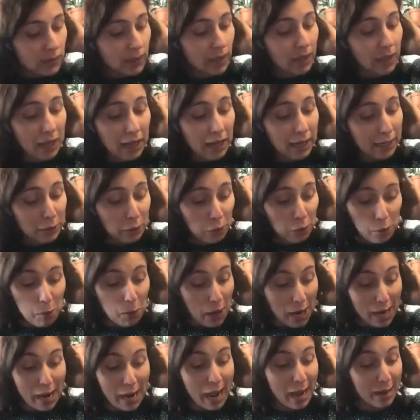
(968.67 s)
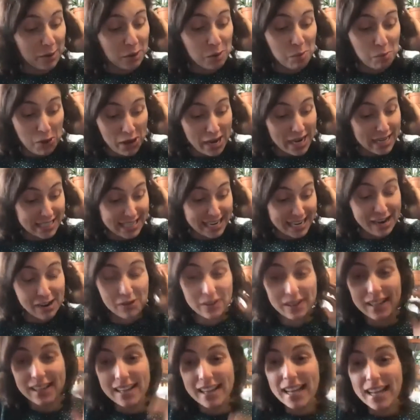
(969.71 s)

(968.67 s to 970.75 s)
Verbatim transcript: had her had her breakdown